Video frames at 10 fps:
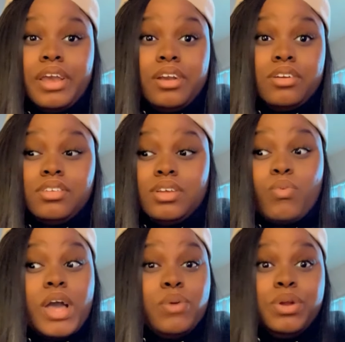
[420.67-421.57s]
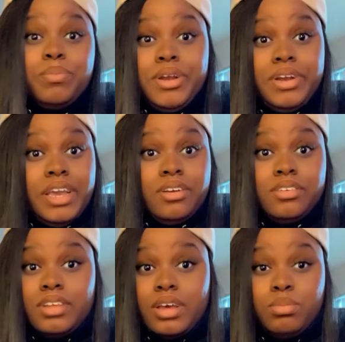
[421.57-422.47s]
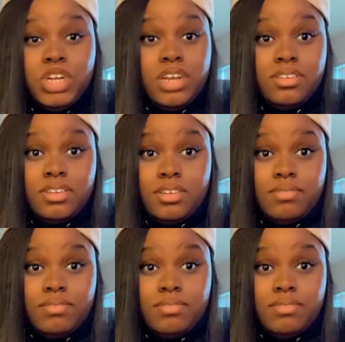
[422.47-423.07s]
Hankerson. Why wouldn't Barry Hankerson help Jay-Z?